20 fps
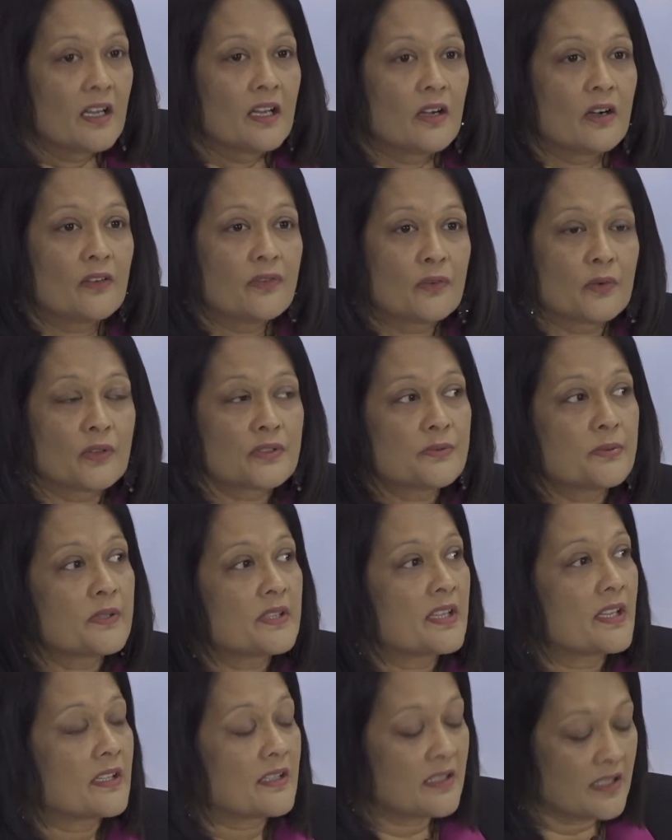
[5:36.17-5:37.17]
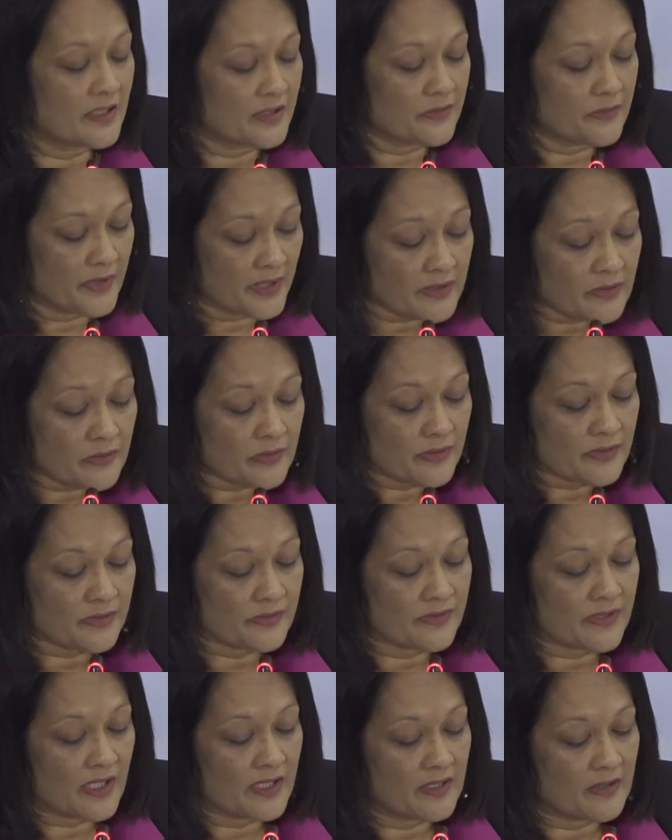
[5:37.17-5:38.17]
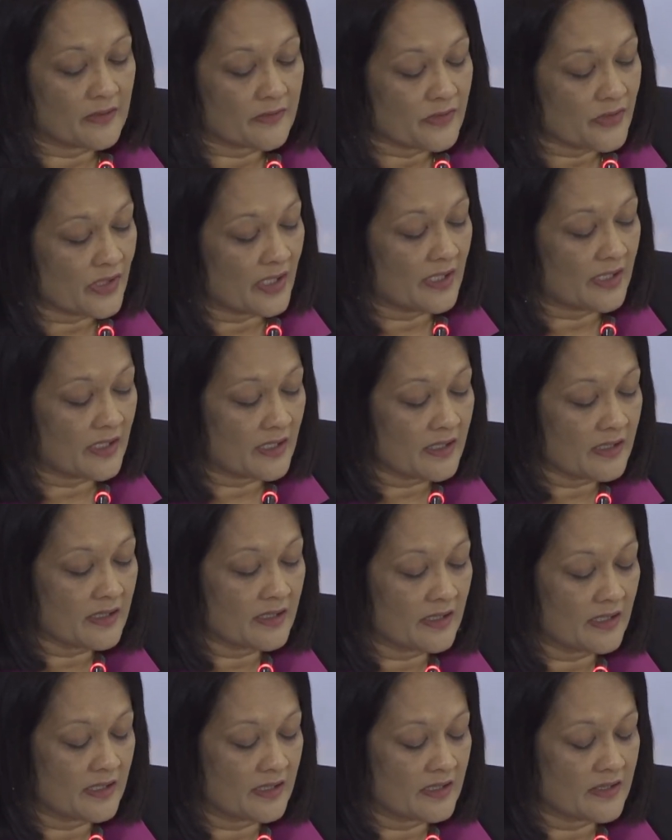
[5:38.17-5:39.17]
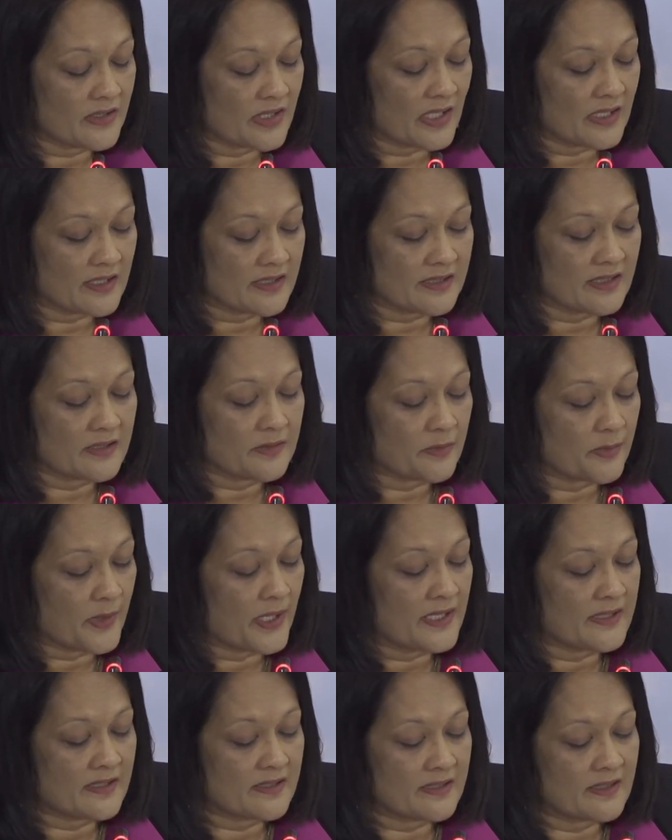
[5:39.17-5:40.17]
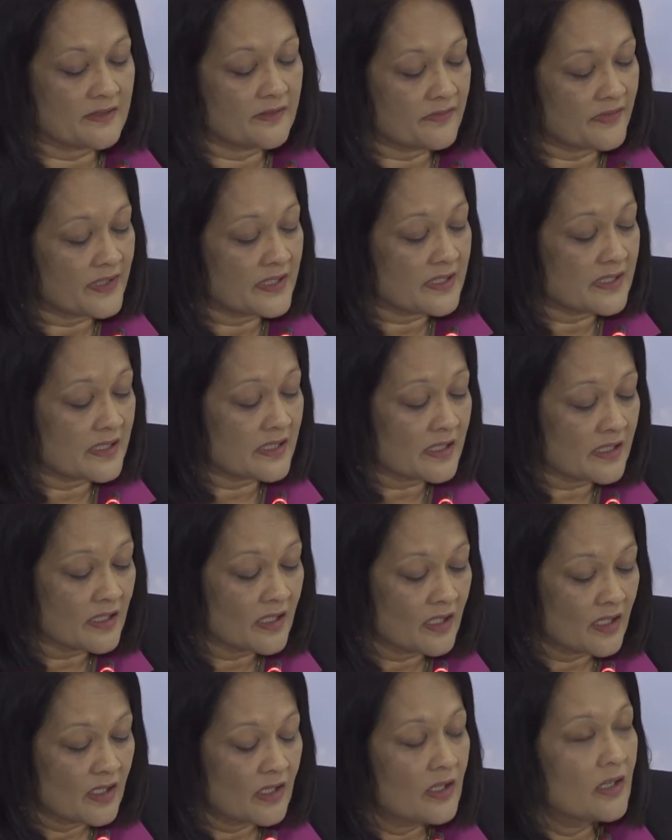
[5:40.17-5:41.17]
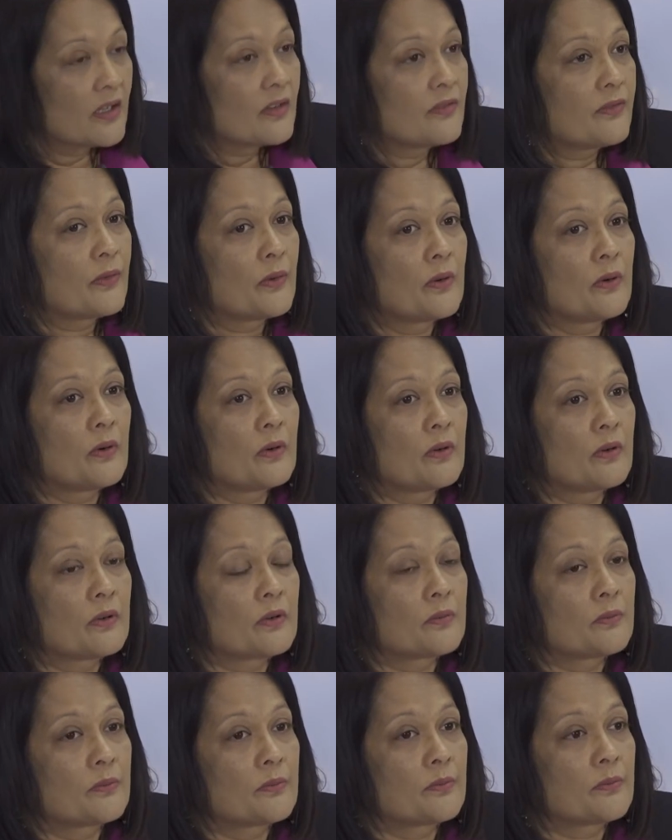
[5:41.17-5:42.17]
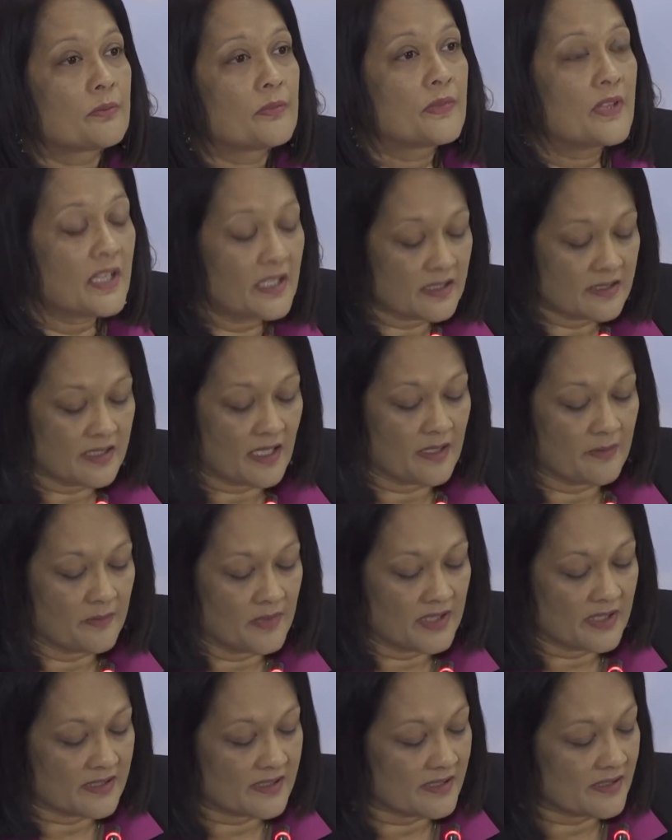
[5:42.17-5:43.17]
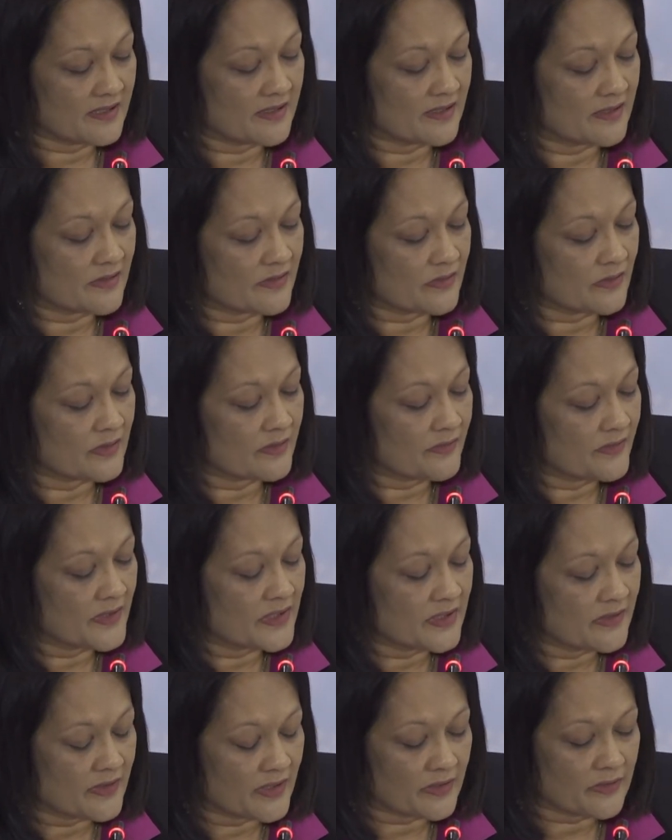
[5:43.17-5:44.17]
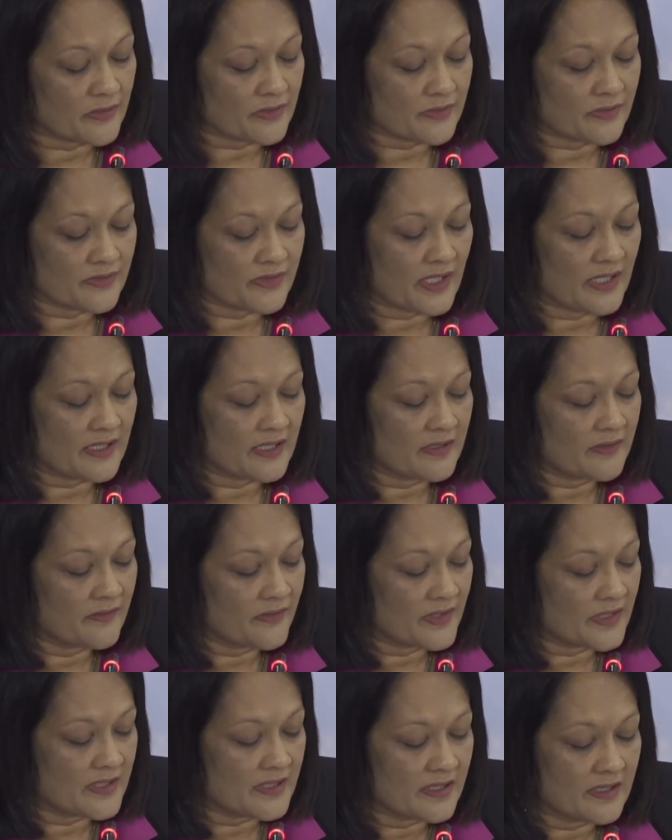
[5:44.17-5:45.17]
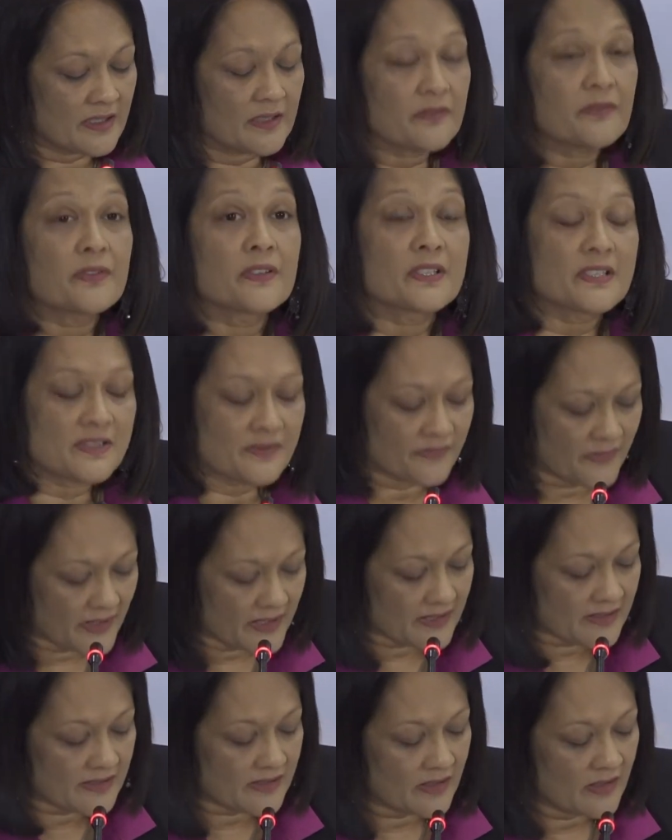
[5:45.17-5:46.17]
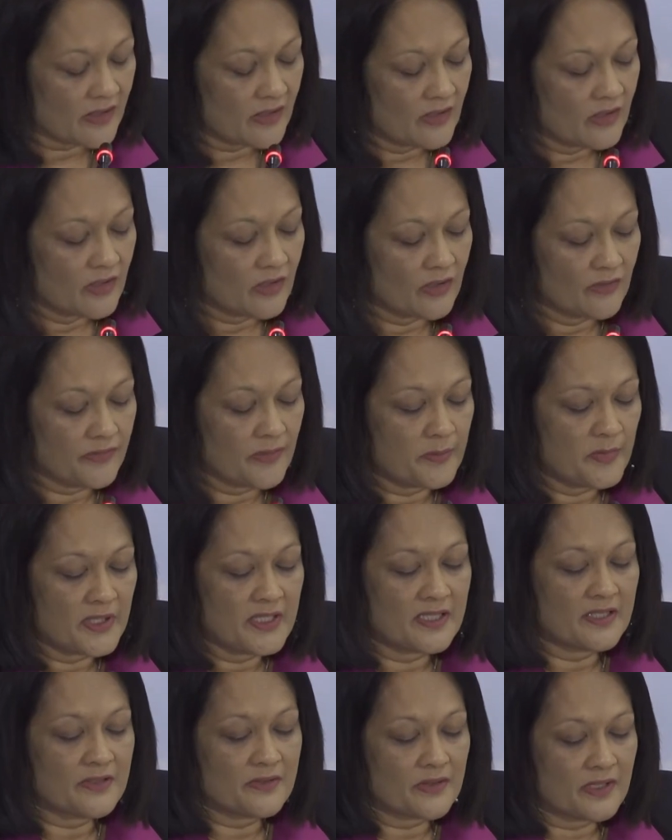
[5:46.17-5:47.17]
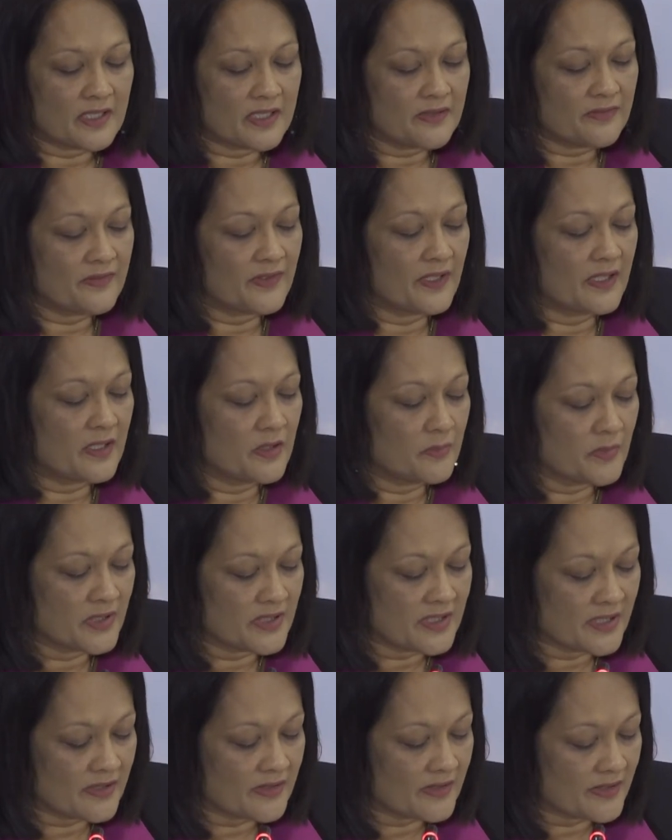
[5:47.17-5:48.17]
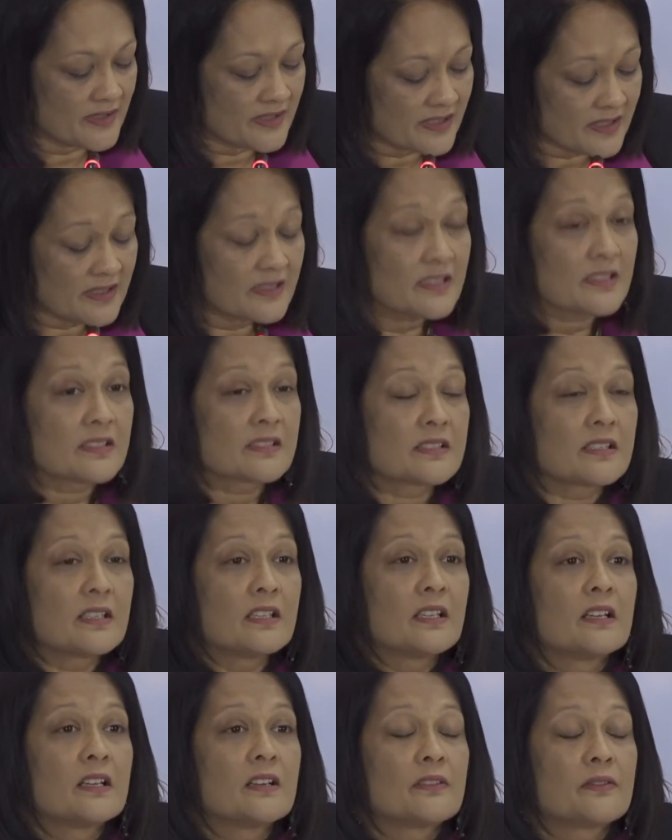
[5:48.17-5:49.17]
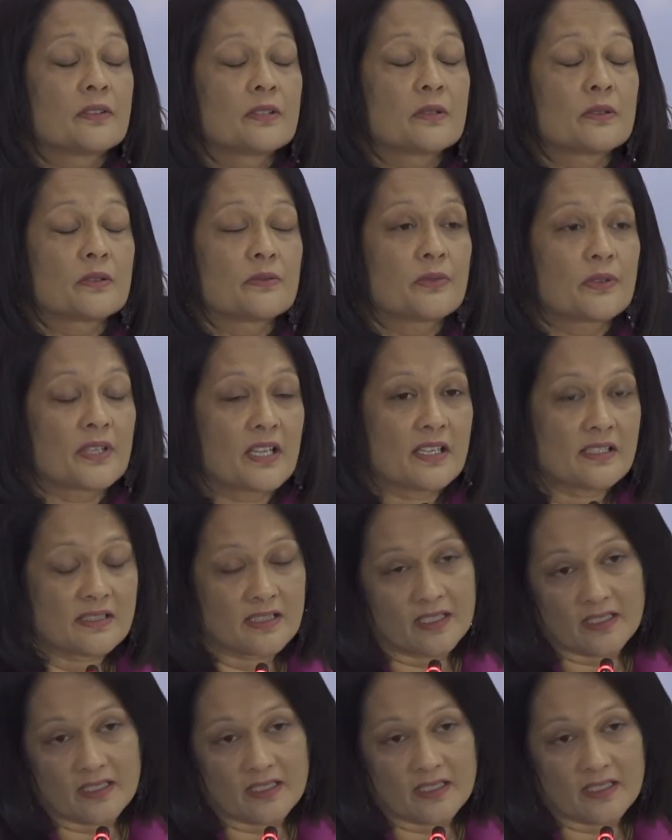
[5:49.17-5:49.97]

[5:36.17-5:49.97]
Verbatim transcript: Of course, we thank the Red Cross Society of China and the Chinese enterprises in Fiji for their timely assistance to the Fiji Red Cross Society in Fiji in the first phase of immediate relief and humanitarian assistance for Yasa.